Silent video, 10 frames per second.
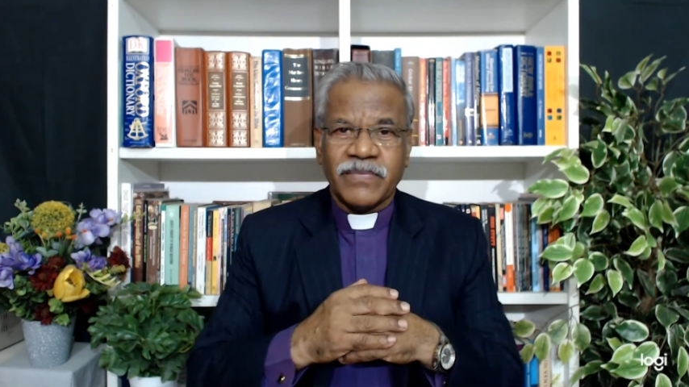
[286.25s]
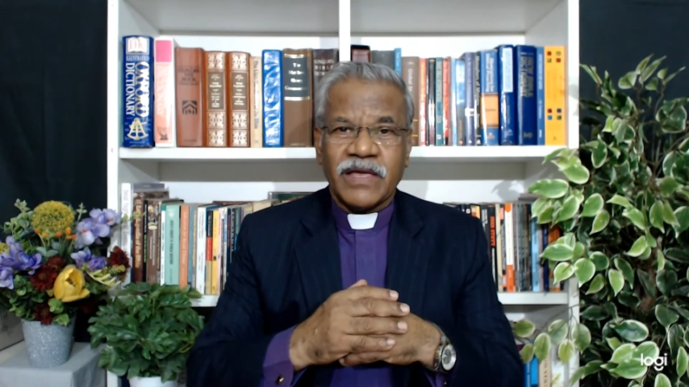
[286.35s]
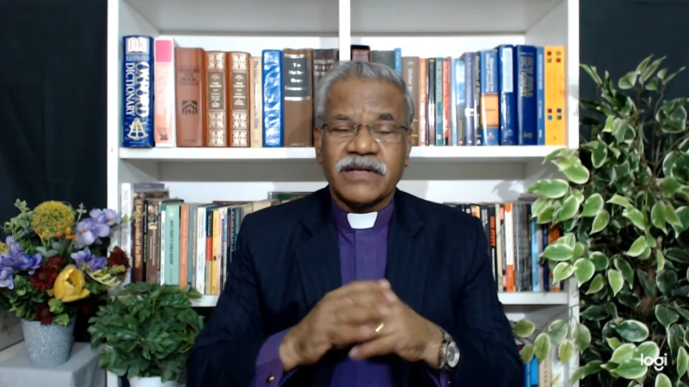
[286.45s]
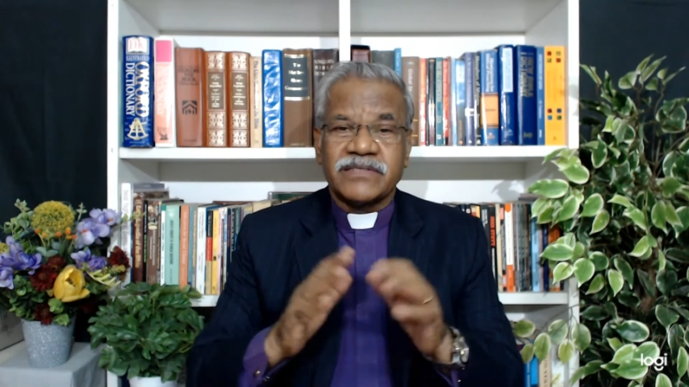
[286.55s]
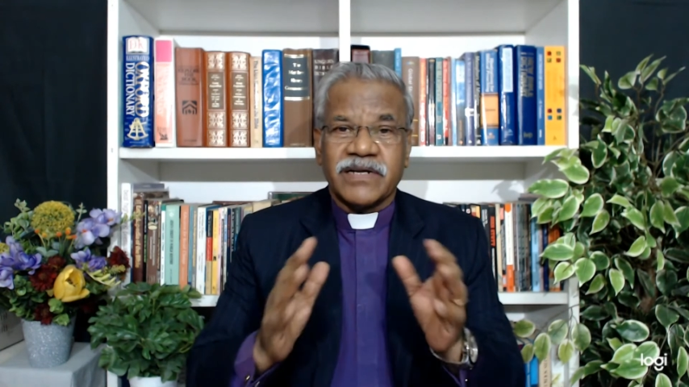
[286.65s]

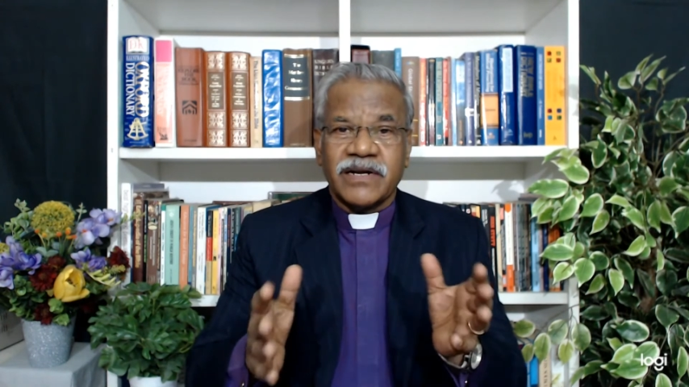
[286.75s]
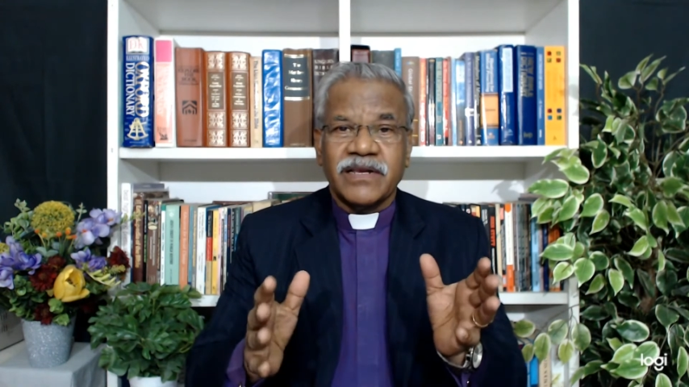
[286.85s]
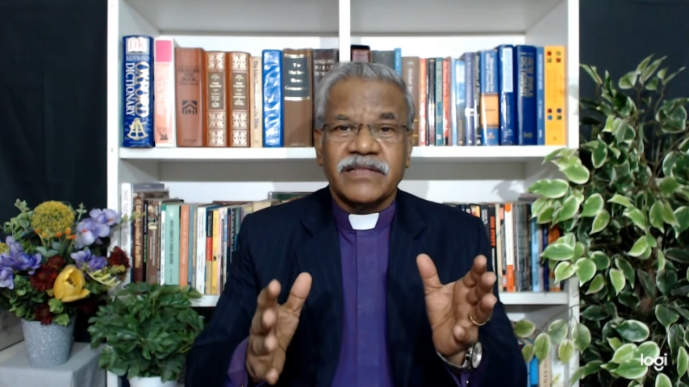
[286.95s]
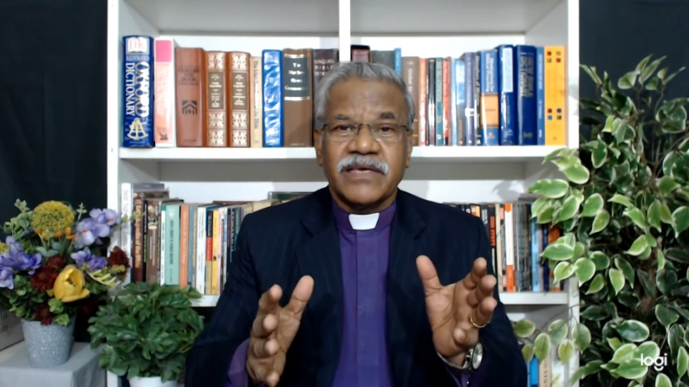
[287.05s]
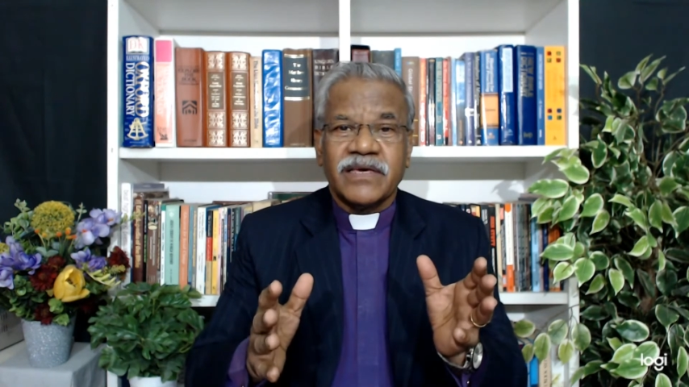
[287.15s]
and
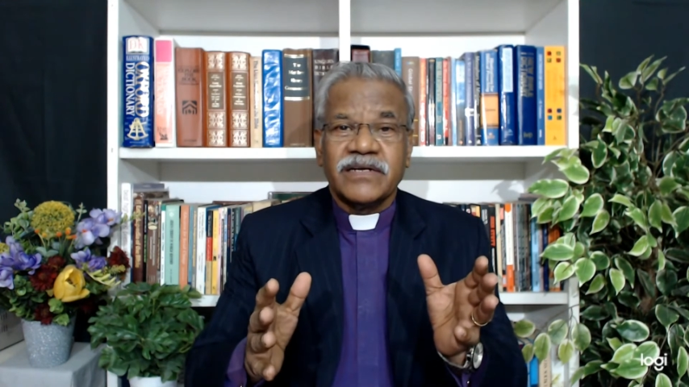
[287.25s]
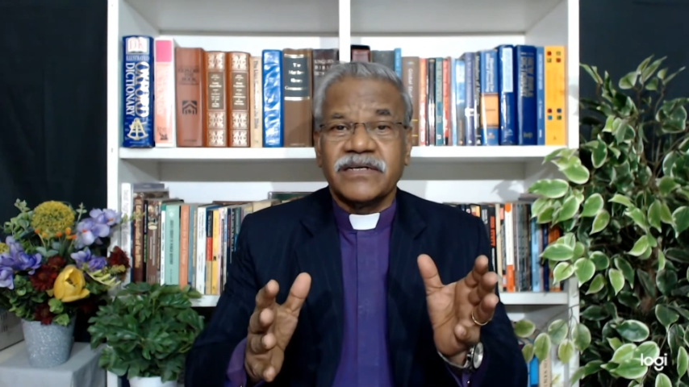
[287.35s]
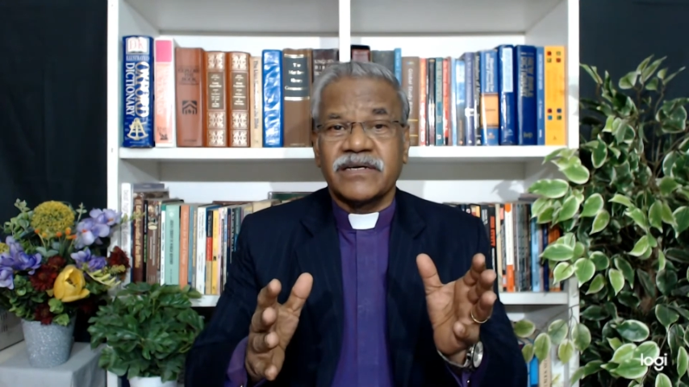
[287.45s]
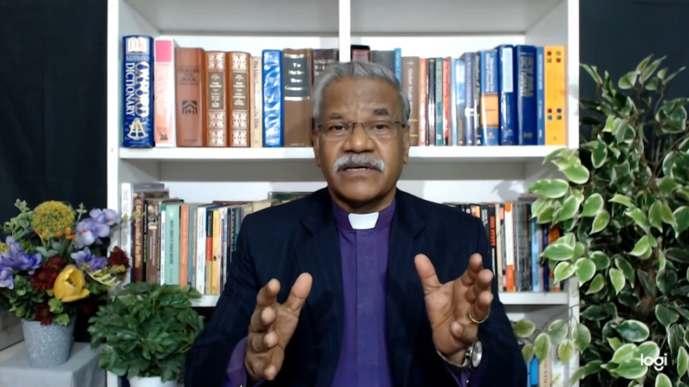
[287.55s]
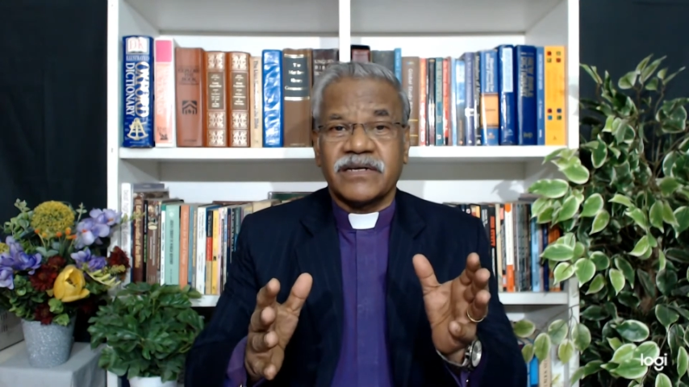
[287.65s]
suddenly they heard
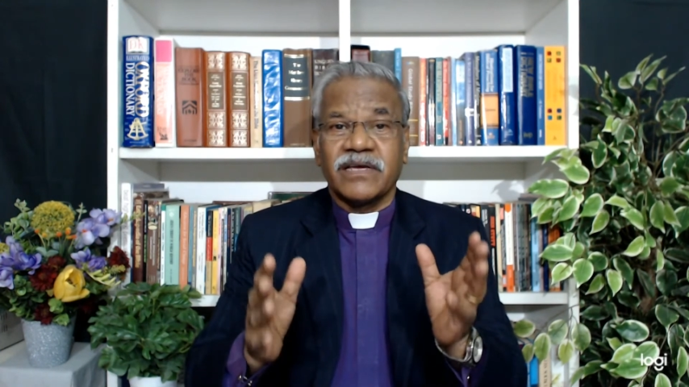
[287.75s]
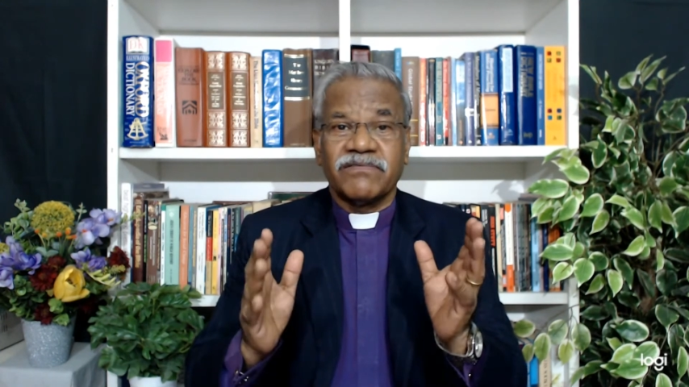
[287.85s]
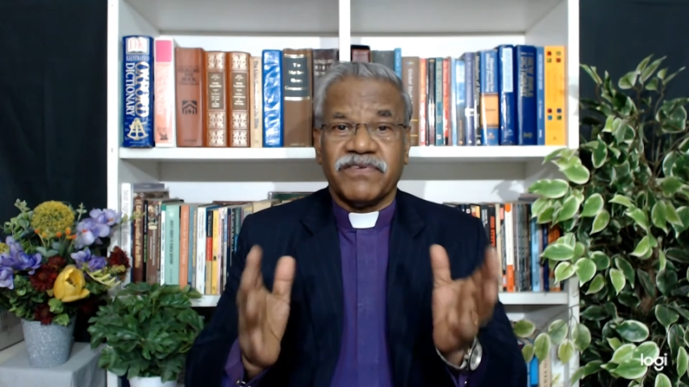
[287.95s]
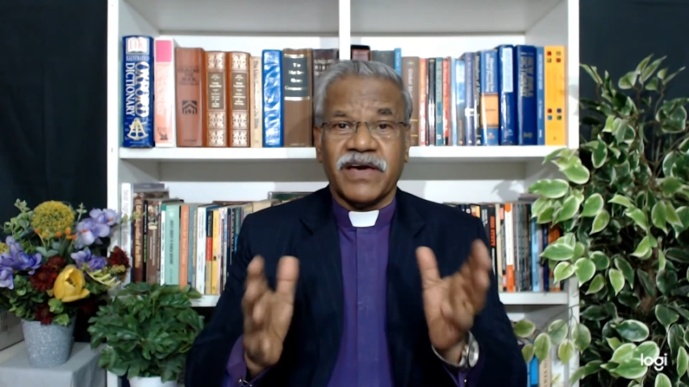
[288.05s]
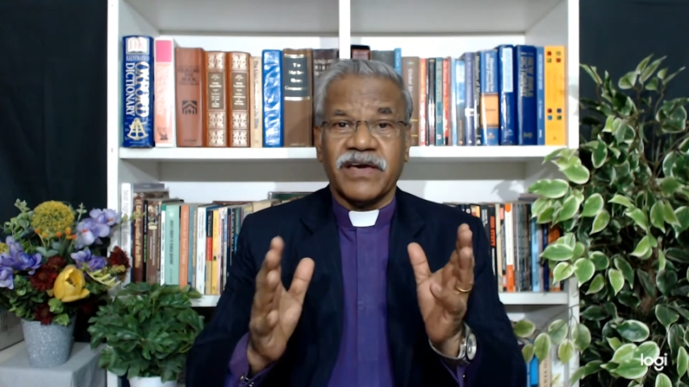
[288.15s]
a cry,
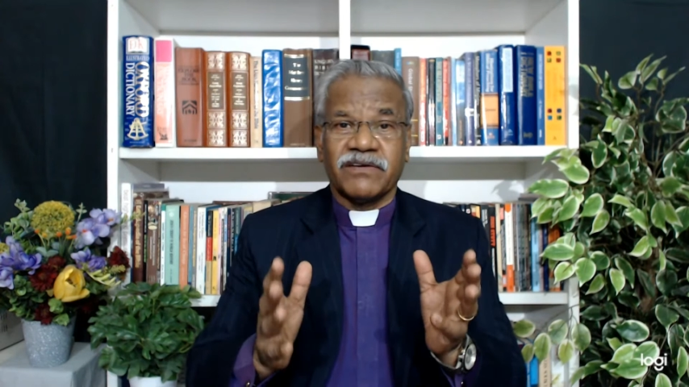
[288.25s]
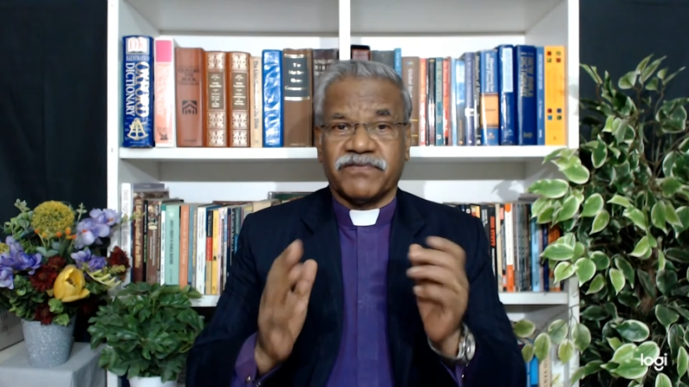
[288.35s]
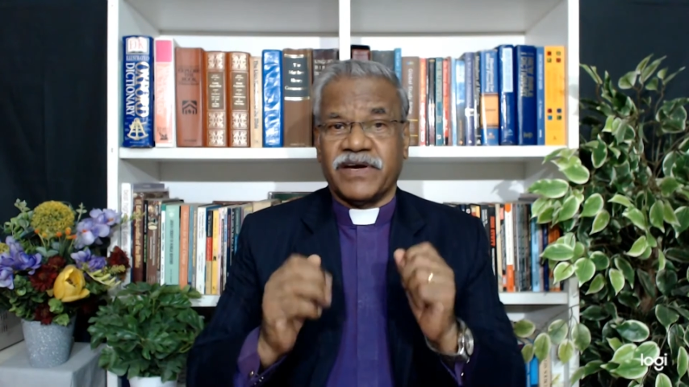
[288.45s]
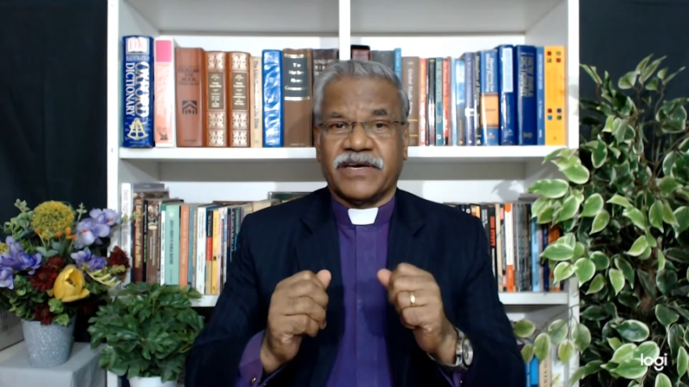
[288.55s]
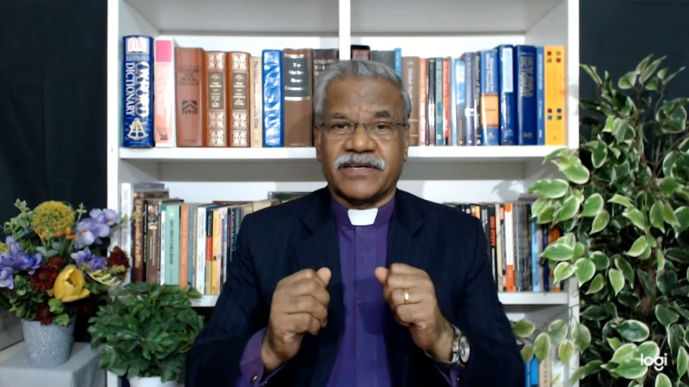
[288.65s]
fire,
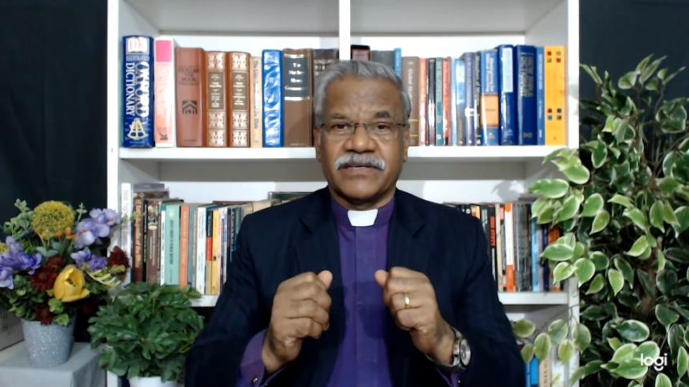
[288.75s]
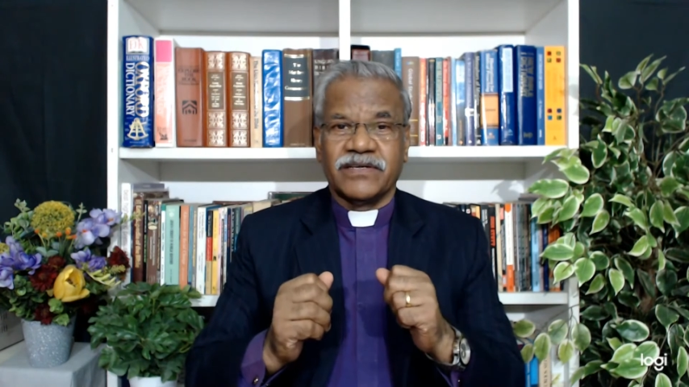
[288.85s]
fire.